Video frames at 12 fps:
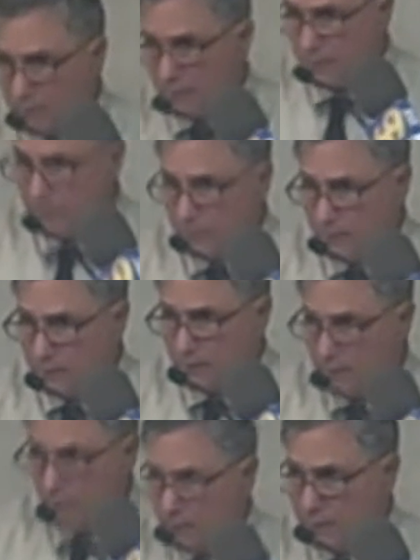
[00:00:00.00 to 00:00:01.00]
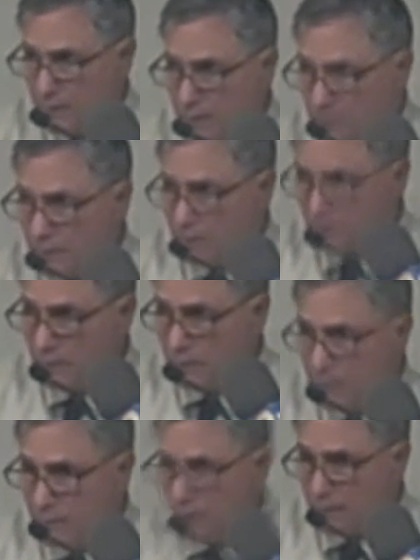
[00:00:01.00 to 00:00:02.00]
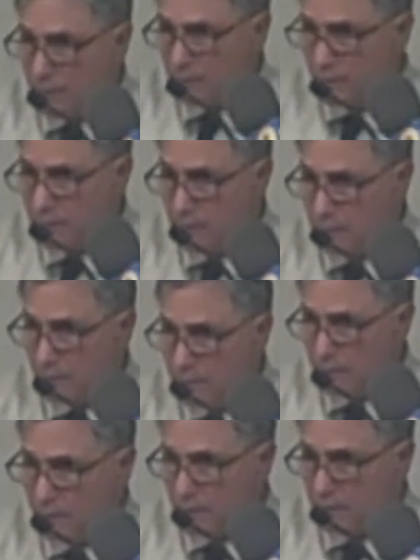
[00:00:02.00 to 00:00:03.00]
8 feet tall. Chuck, do you?